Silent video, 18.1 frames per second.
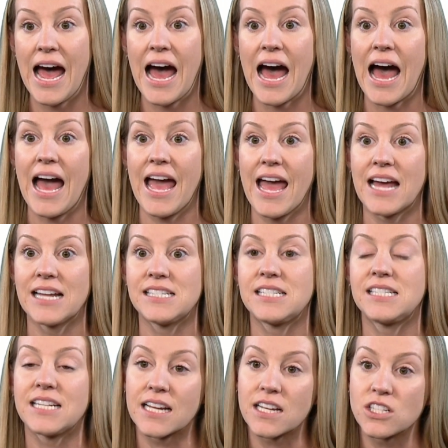I had
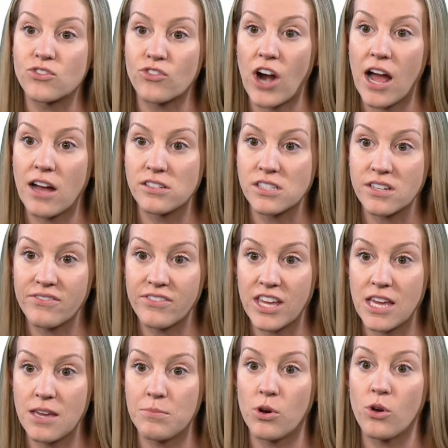6 rounds of
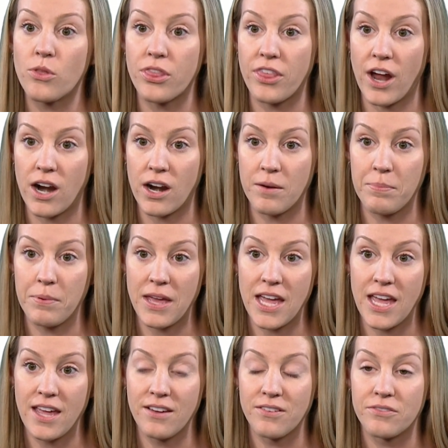
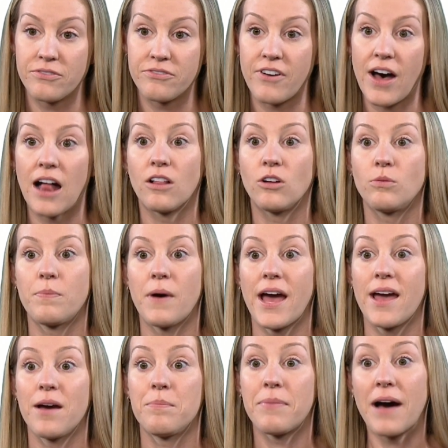chemotherapy, followed by
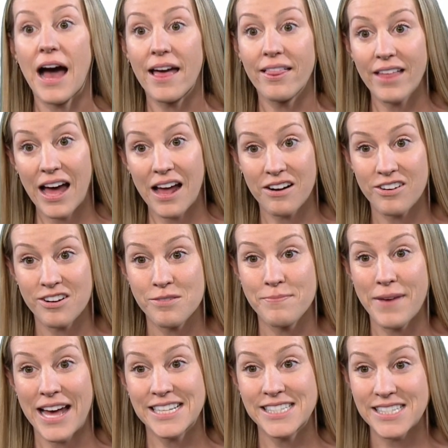a bilateral
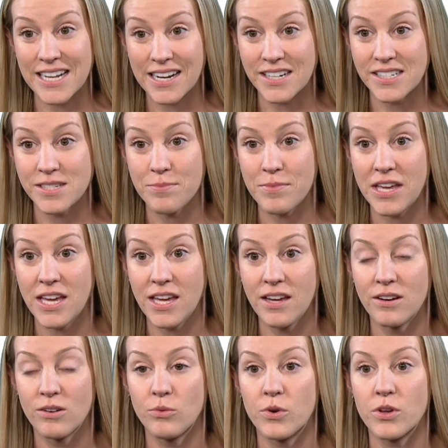mastectomy
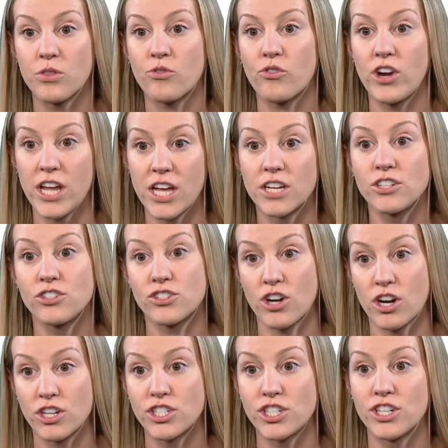with
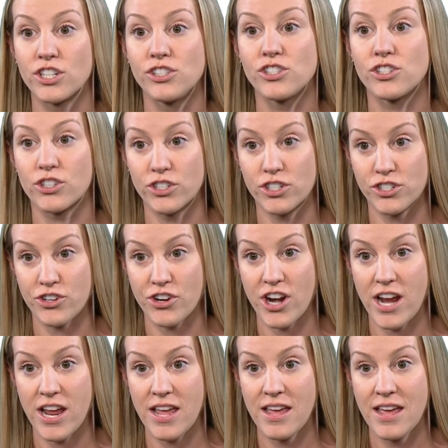reconstruction
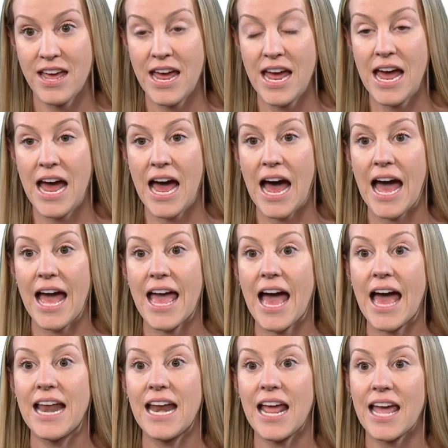surgery. I
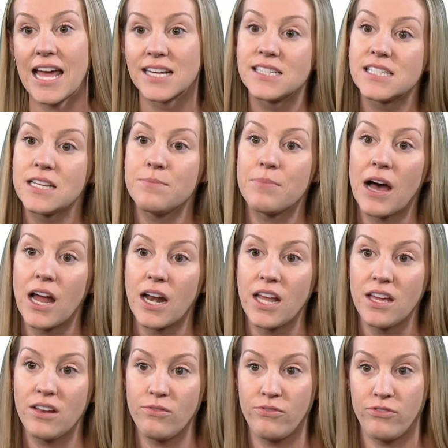had
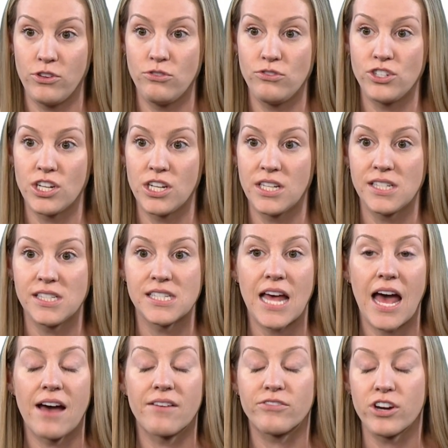antibody infusions
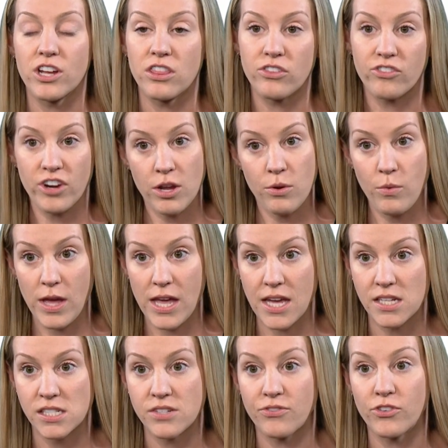every 3
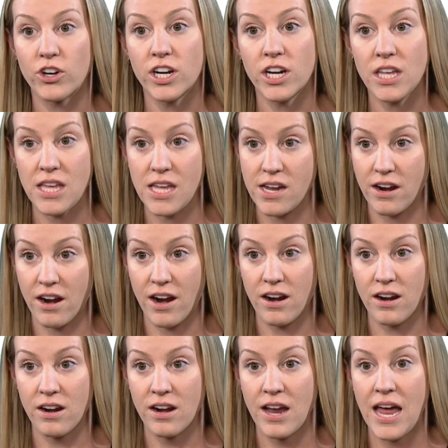weeks for a
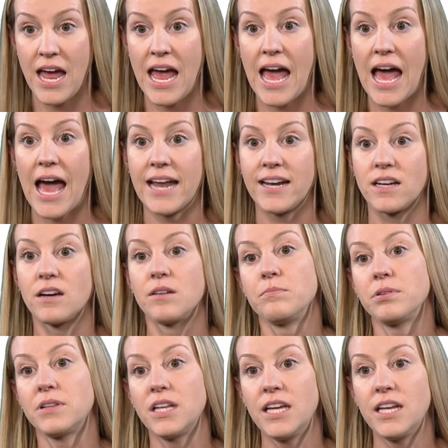year and
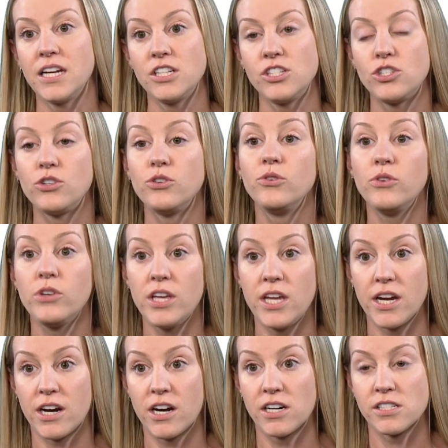completed 2
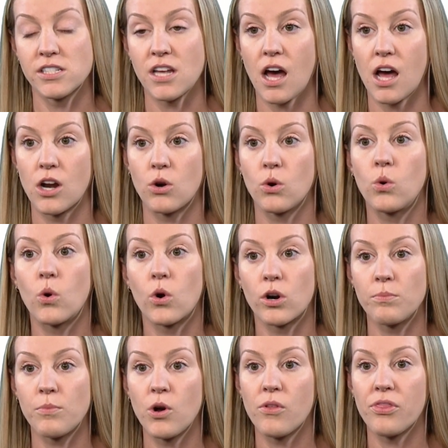years on a
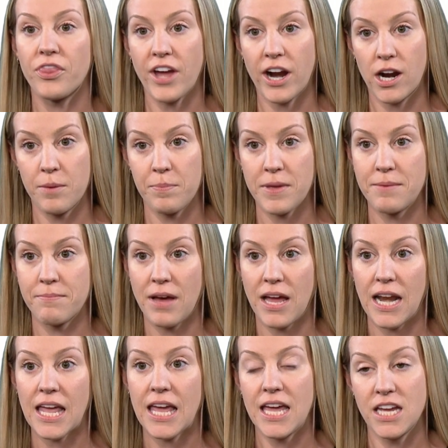hormone therapy
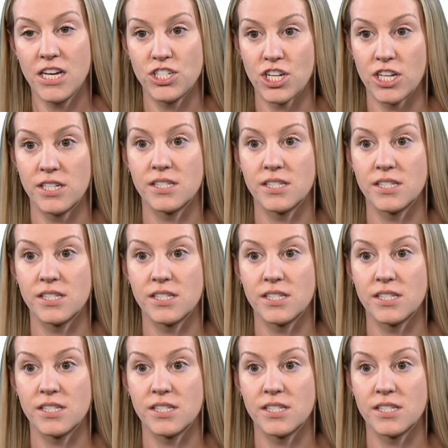medication,